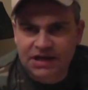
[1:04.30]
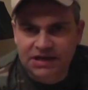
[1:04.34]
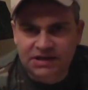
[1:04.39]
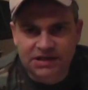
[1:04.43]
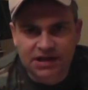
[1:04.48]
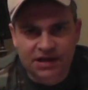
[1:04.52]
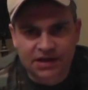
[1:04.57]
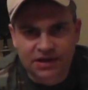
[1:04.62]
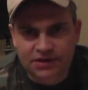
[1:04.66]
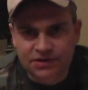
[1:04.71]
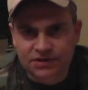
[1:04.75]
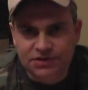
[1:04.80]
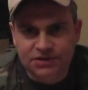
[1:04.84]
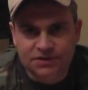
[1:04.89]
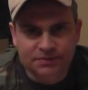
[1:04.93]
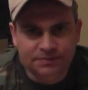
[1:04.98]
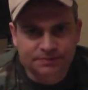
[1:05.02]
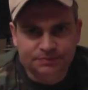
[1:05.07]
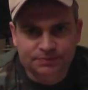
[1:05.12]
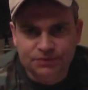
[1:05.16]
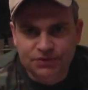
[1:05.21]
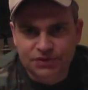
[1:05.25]
antennas,
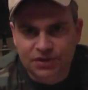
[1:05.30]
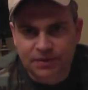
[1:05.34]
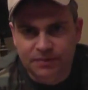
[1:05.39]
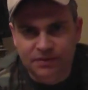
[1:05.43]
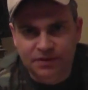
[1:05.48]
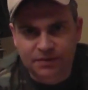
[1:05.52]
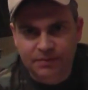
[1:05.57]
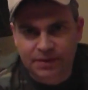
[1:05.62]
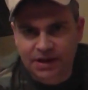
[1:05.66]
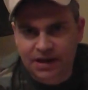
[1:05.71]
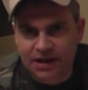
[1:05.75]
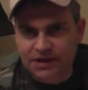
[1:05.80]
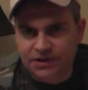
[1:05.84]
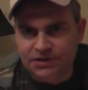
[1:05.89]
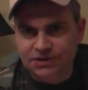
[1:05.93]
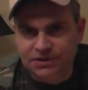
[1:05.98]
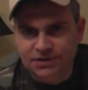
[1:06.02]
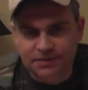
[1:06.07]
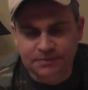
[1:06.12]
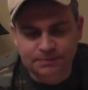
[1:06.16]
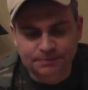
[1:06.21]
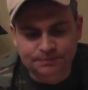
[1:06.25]
some of the
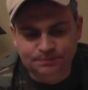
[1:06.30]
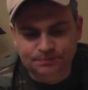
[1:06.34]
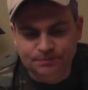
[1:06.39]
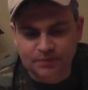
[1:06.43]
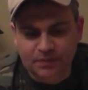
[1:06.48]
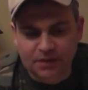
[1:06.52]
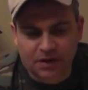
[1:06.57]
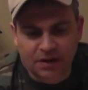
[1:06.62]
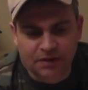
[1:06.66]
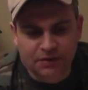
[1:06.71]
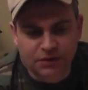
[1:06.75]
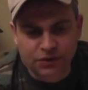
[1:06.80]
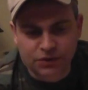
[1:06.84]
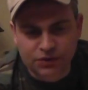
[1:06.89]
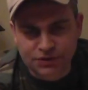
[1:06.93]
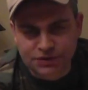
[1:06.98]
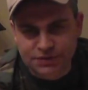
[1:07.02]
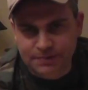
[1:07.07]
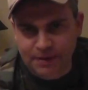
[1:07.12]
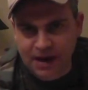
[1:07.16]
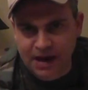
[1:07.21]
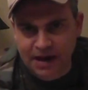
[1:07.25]
best,
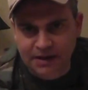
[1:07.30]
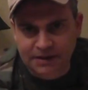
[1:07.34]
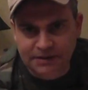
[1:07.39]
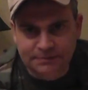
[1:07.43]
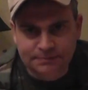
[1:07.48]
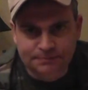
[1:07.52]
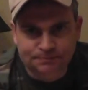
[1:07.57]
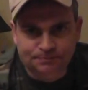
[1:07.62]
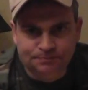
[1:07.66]
used by